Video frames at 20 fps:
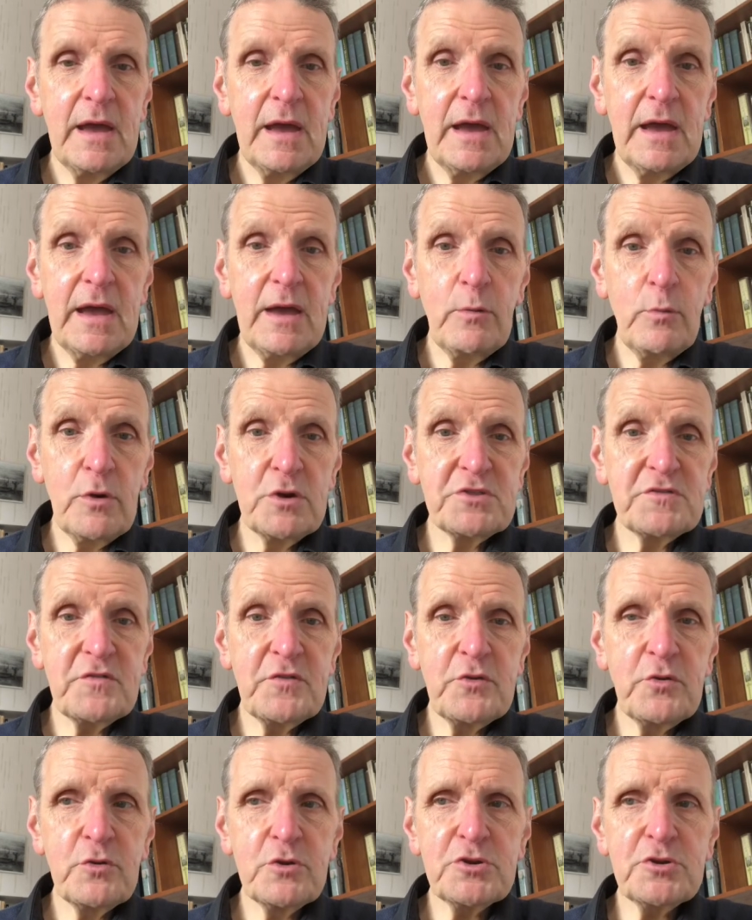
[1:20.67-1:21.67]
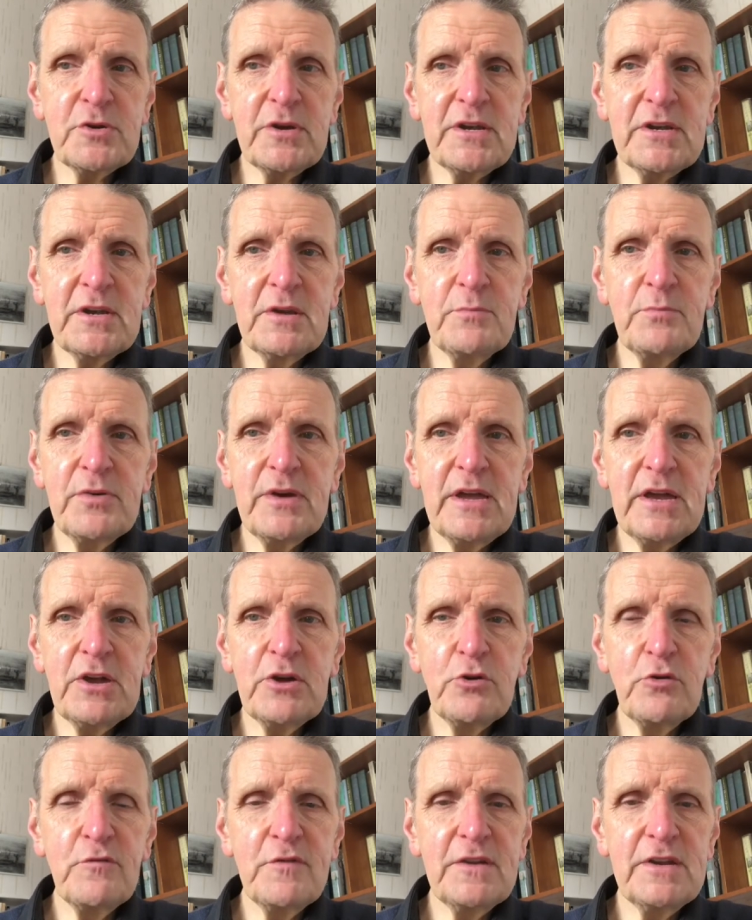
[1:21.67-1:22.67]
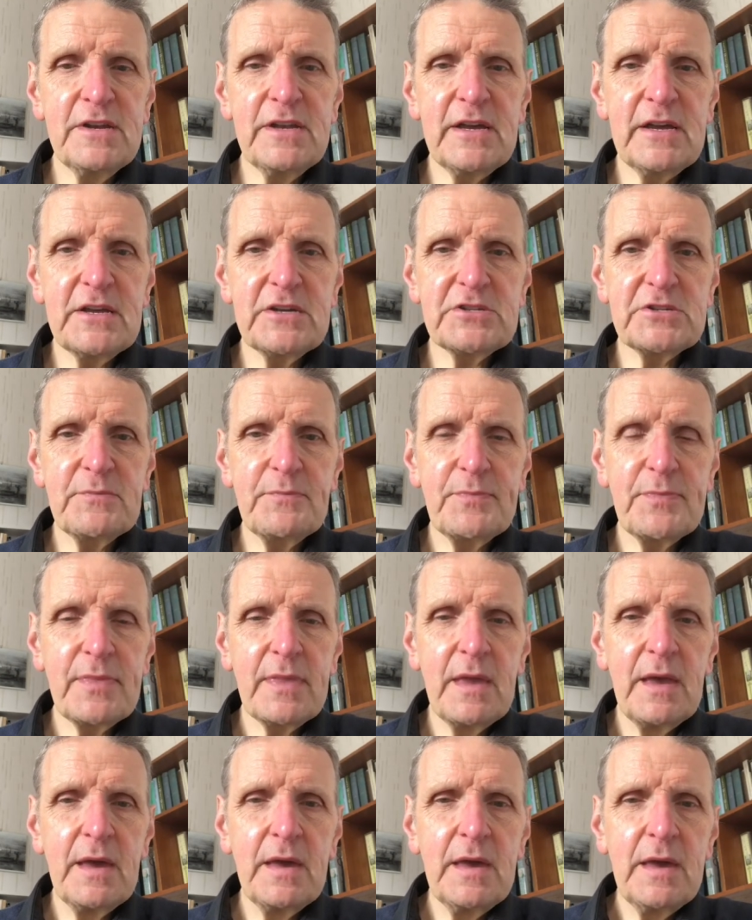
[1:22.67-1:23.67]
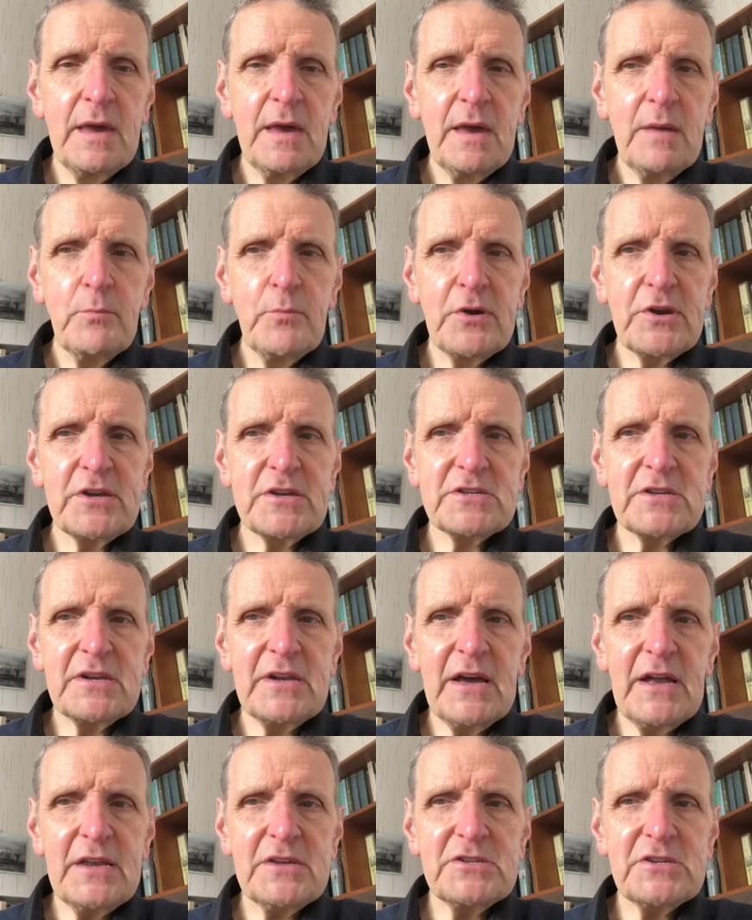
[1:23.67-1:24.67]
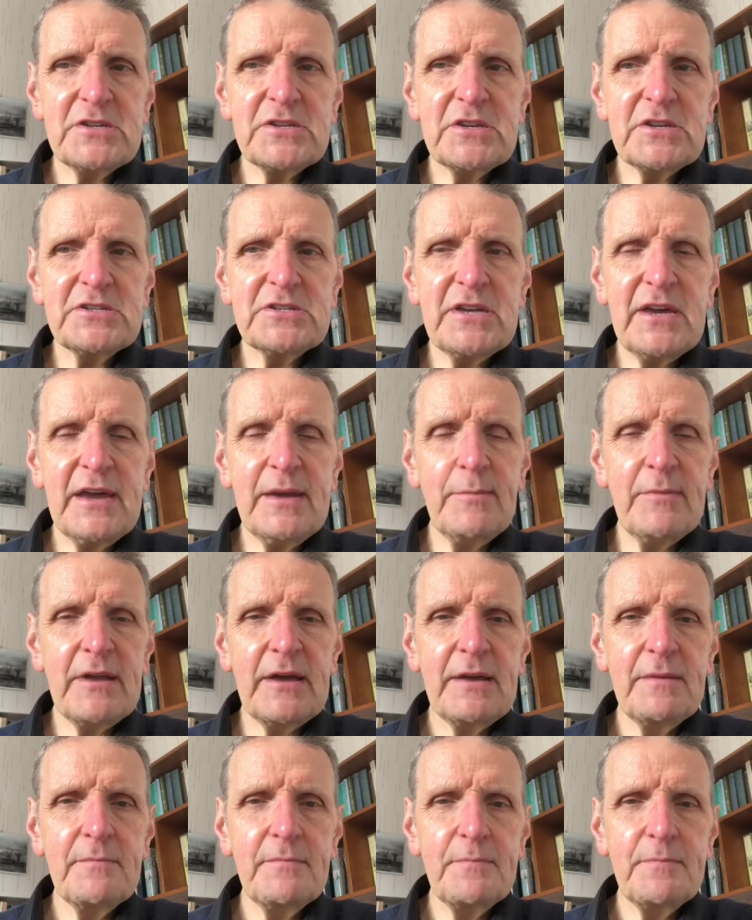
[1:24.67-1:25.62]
It was, of course, written in pre-COVID days, but his analysis is timely.